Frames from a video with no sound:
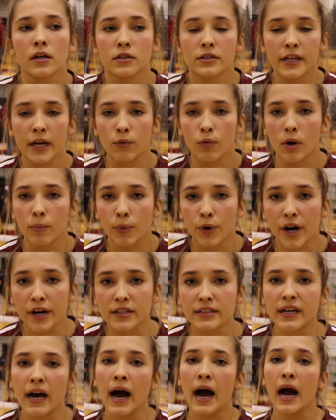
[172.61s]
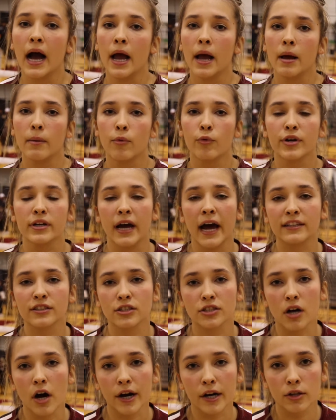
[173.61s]
take one point at a time. We had to
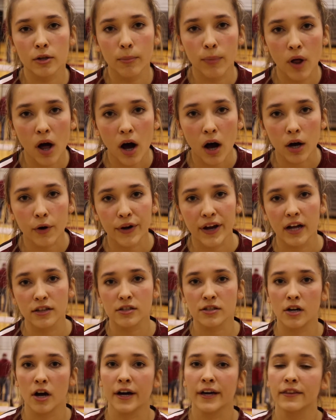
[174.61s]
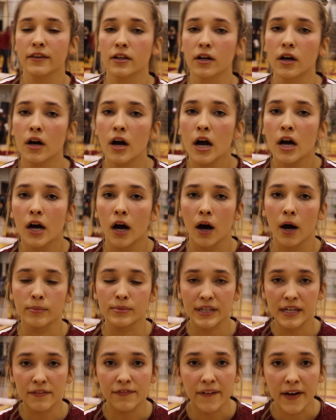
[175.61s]
talk in the block. We had to talk in the uh,
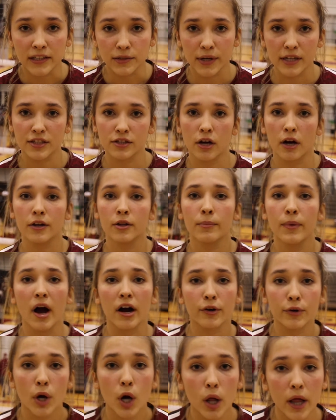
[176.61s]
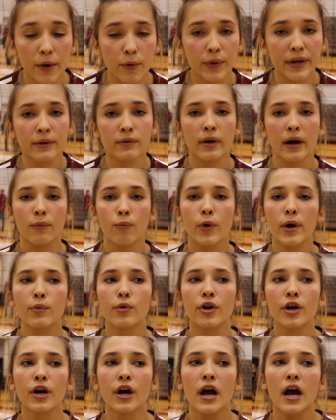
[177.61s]
defense. We had to talk in the back row. Like we we
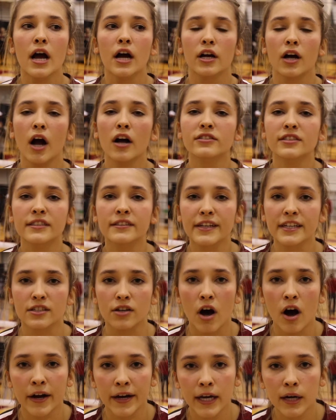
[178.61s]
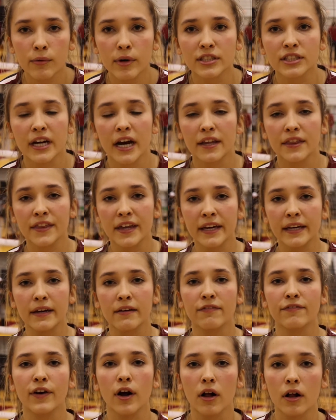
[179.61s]
were constantly talking, which I think
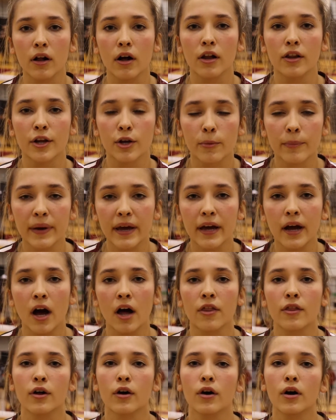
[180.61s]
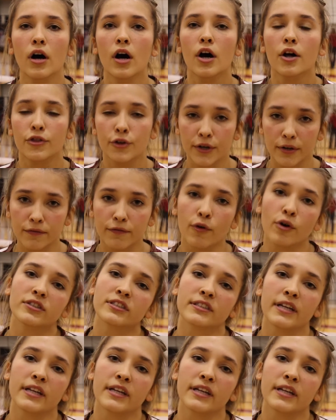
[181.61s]
it fell a little bit on the third and fourth